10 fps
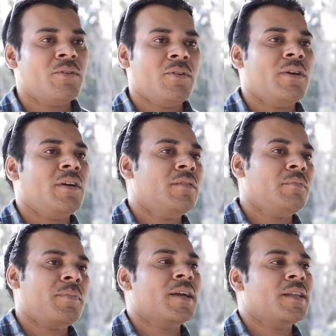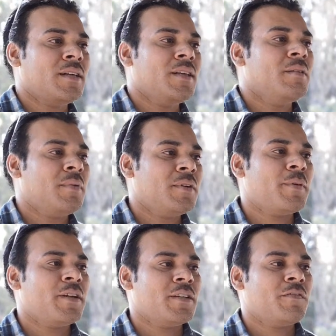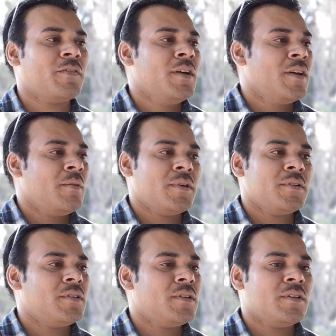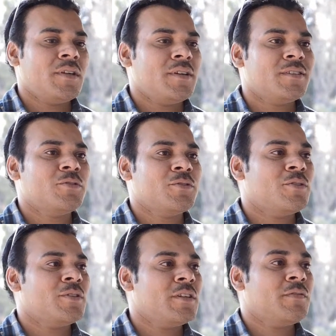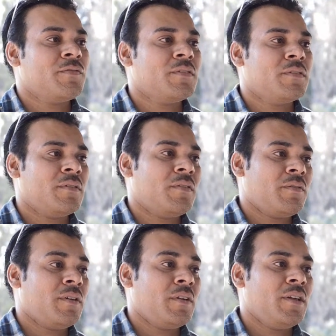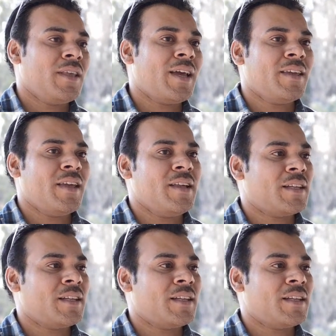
you know, in Pakistani perspective, But that is totally different in that case.